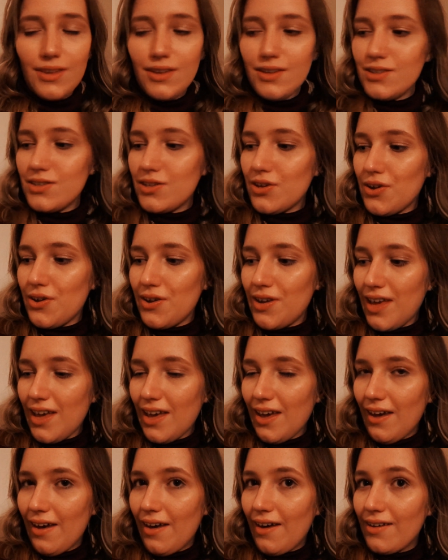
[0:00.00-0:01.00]
So
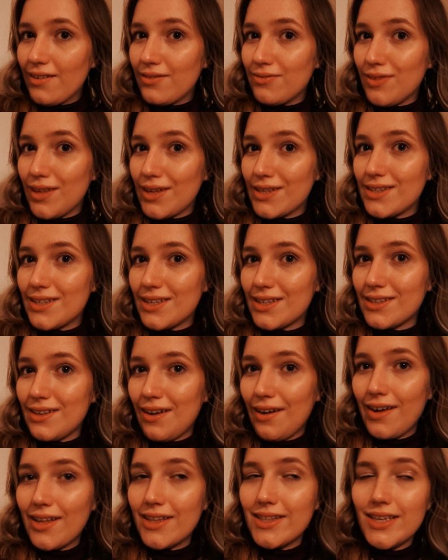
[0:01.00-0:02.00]
yeah, that's
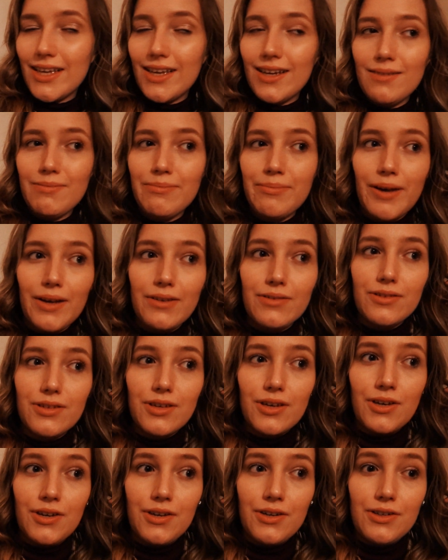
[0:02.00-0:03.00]
exciting. I'm about to
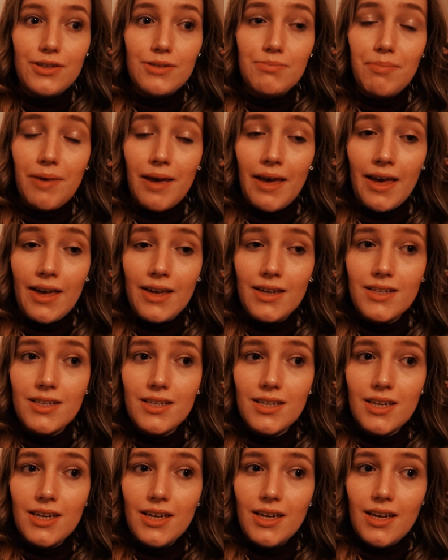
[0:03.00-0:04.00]
go to bed.
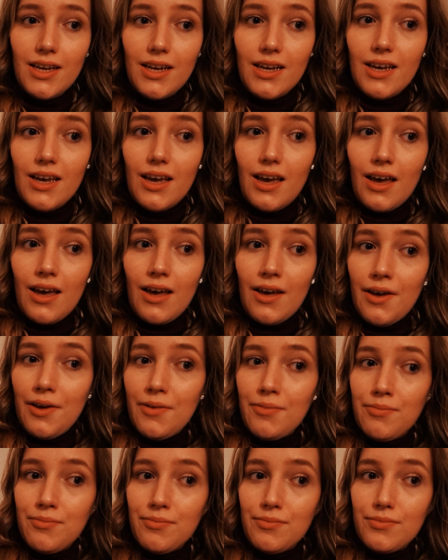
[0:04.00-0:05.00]

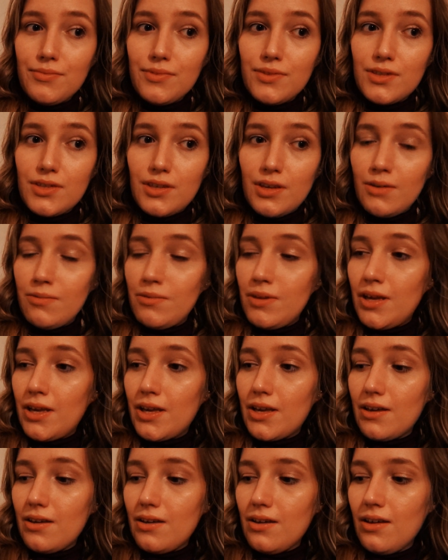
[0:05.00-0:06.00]
So I'm
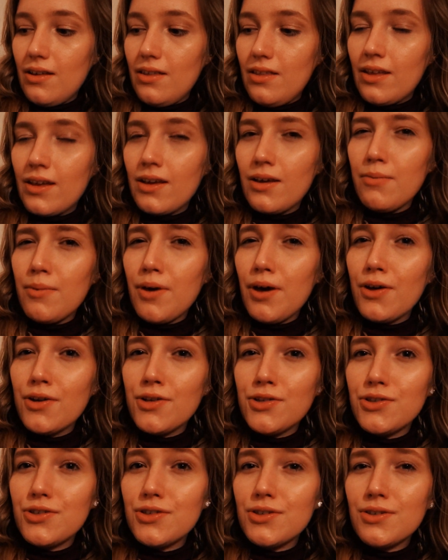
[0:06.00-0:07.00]
like, I think I'm
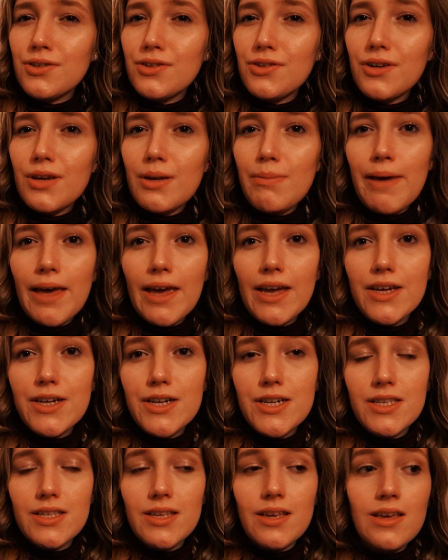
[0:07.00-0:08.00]
103
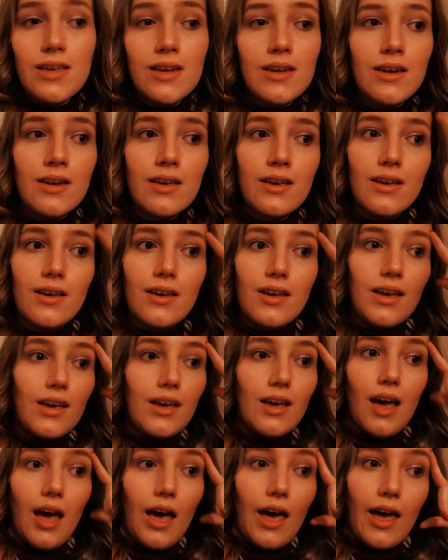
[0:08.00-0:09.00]
pages in,
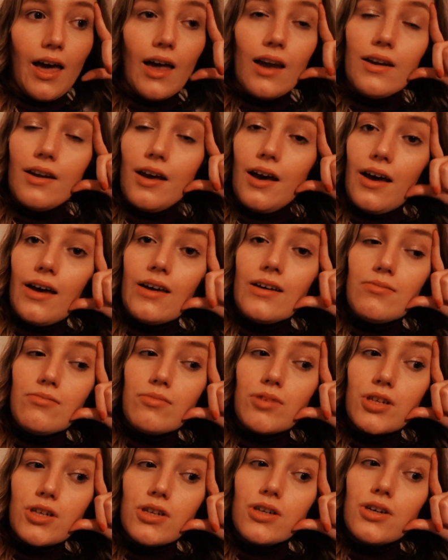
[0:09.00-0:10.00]
and I am
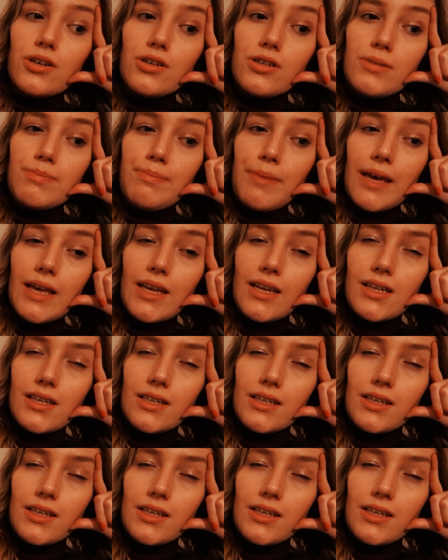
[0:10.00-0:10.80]
gonna go to bed.